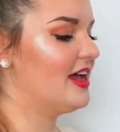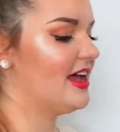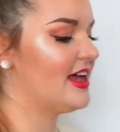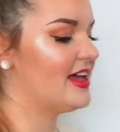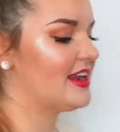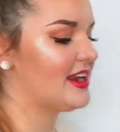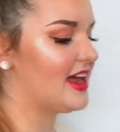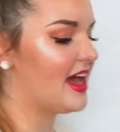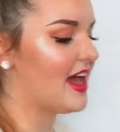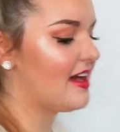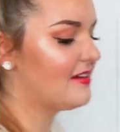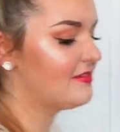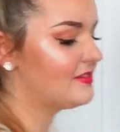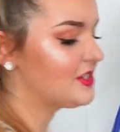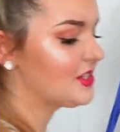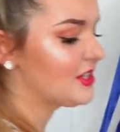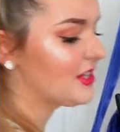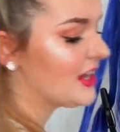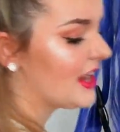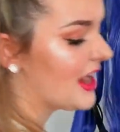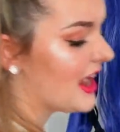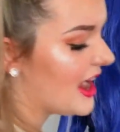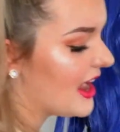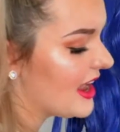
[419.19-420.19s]
And
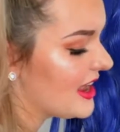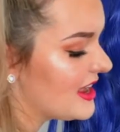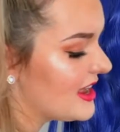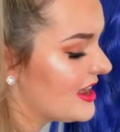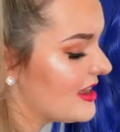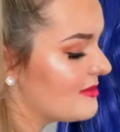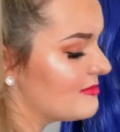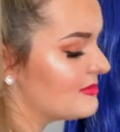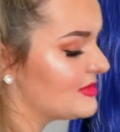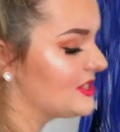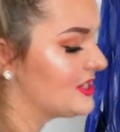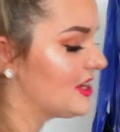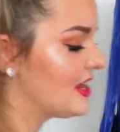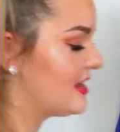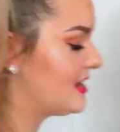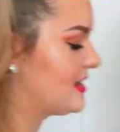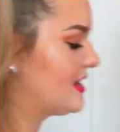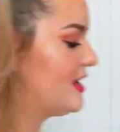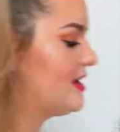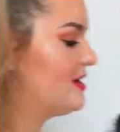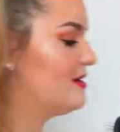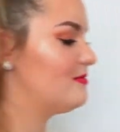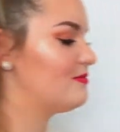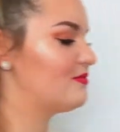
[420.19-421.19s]
after I am
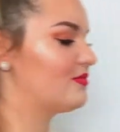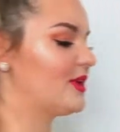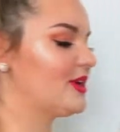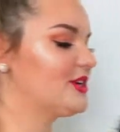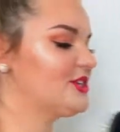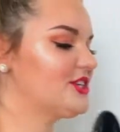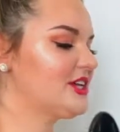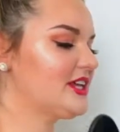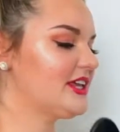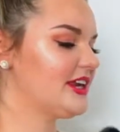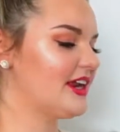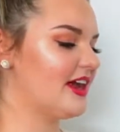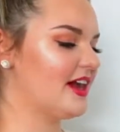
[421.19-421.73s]
done brushing it